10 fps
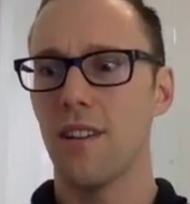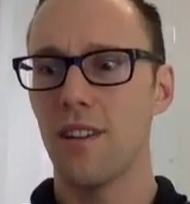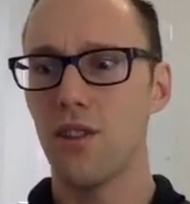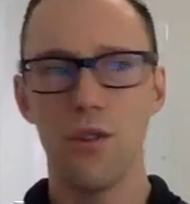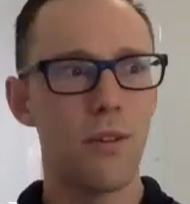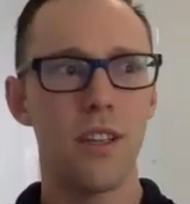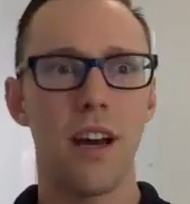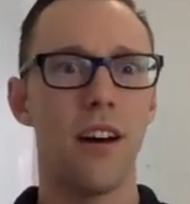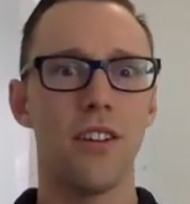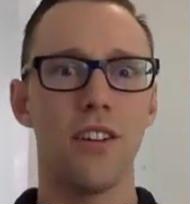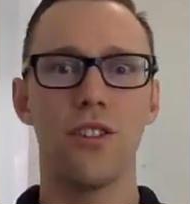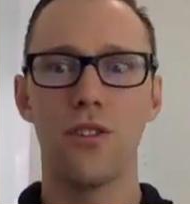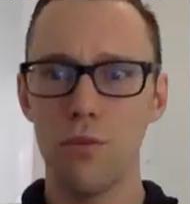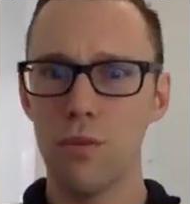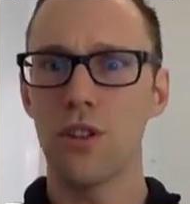Super talented,
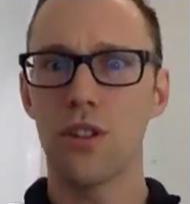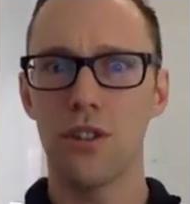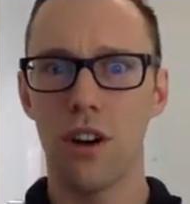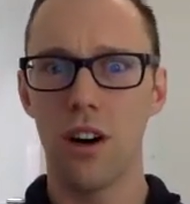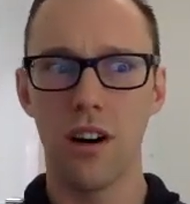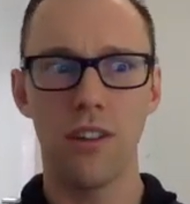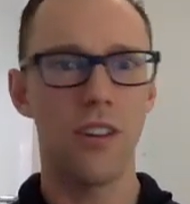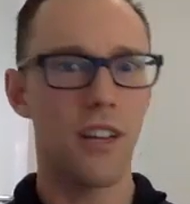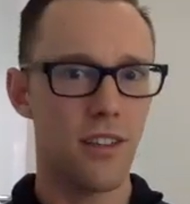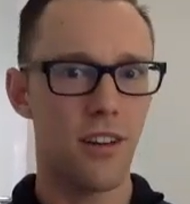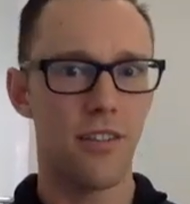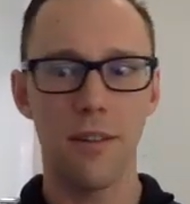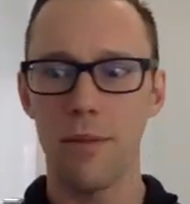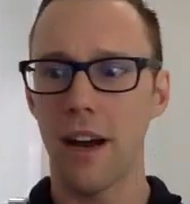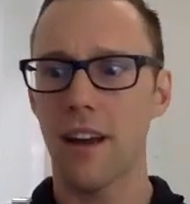super strong, trains out of
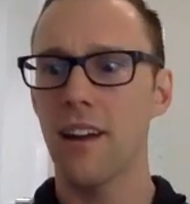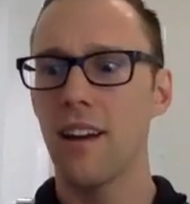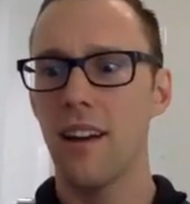Quebec.